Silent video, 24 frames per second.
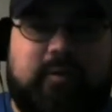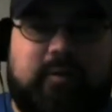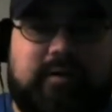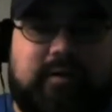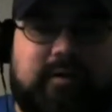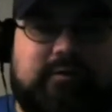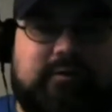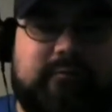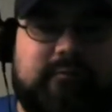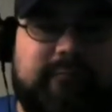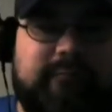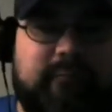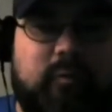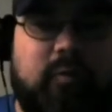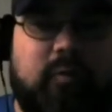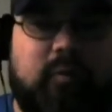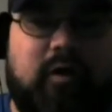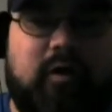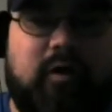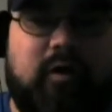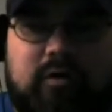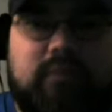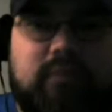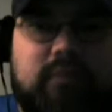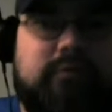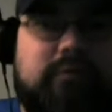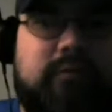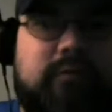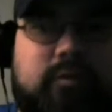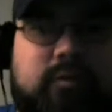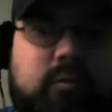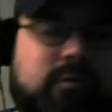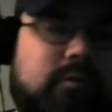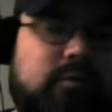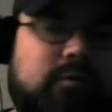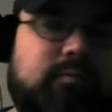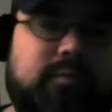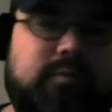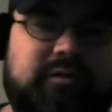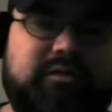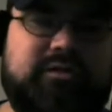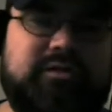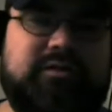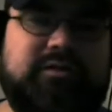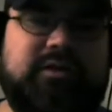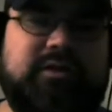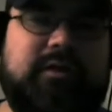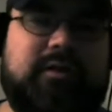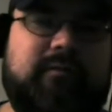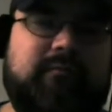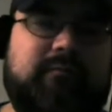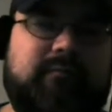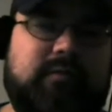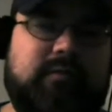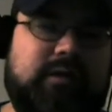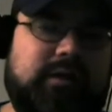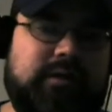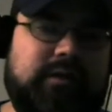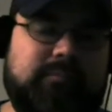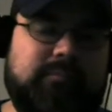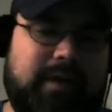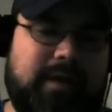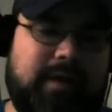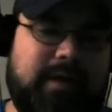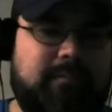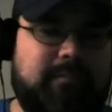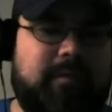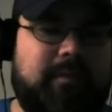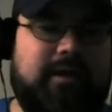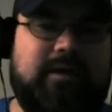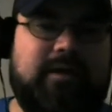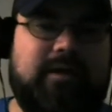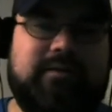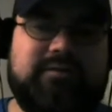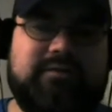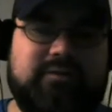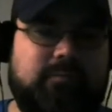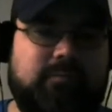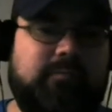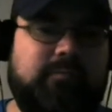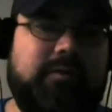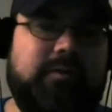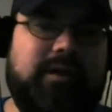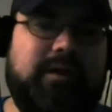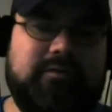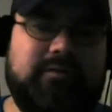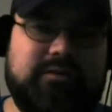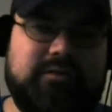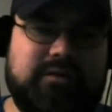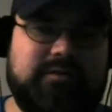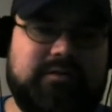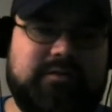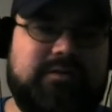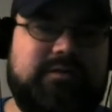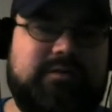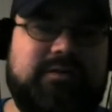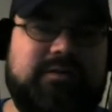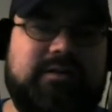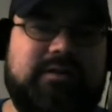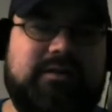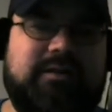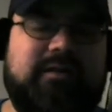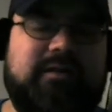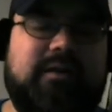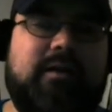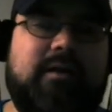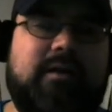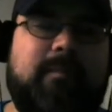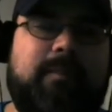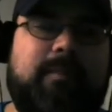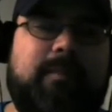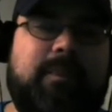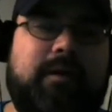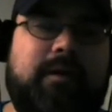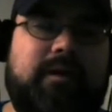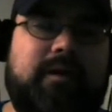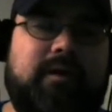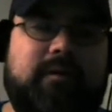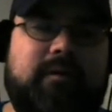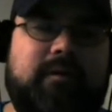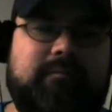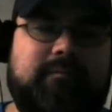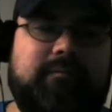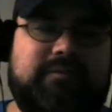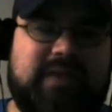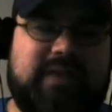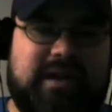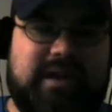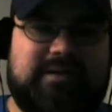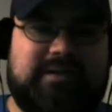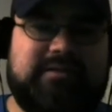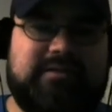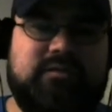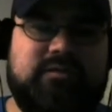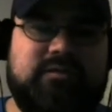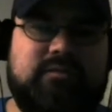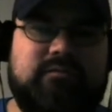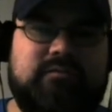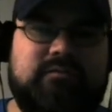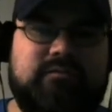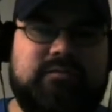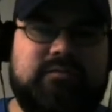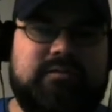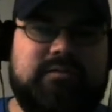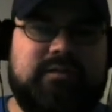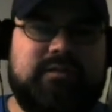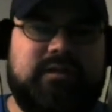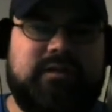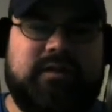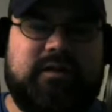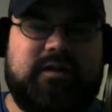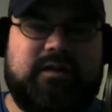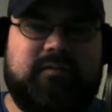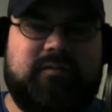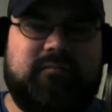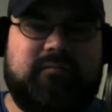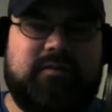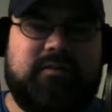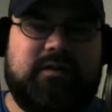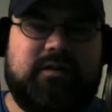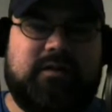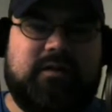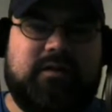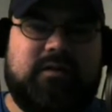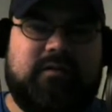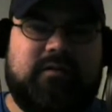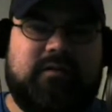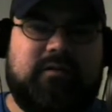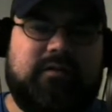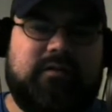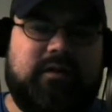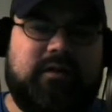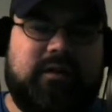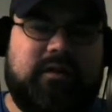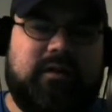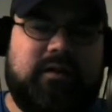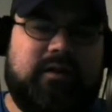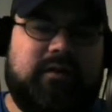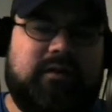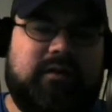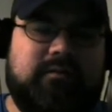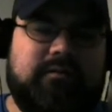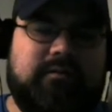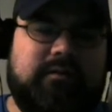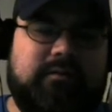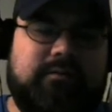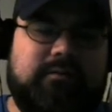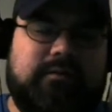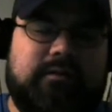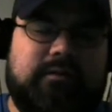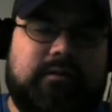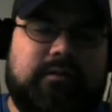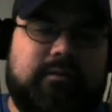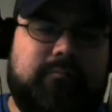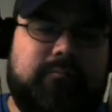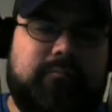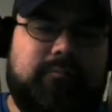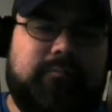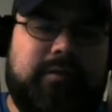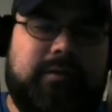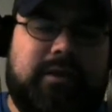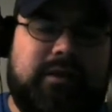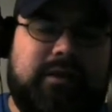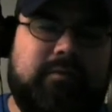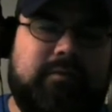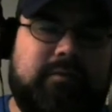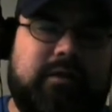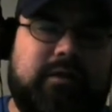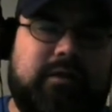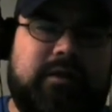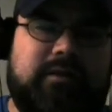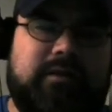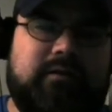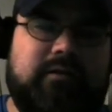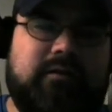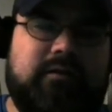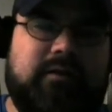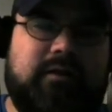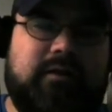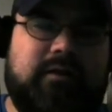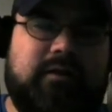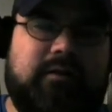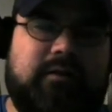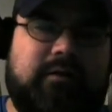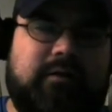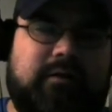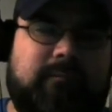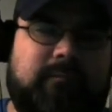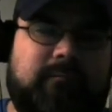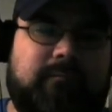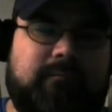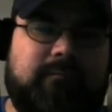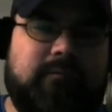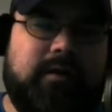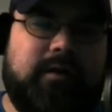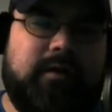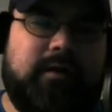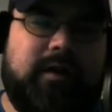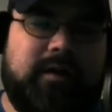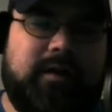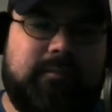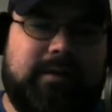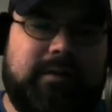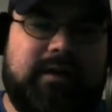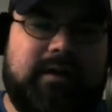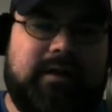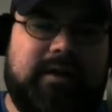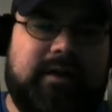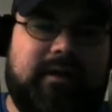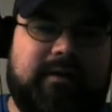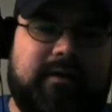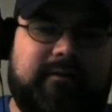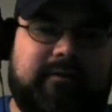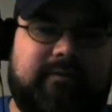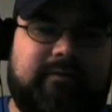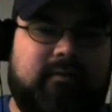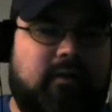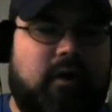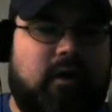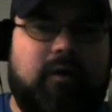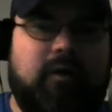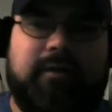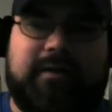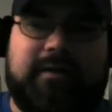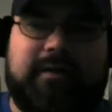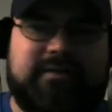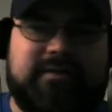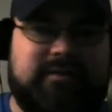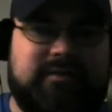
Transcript: director for all of the Warner Brothers stuff. Batman, Superman, Justice League, Tiny Toons, Piggy the Brain, Animaniacs, all that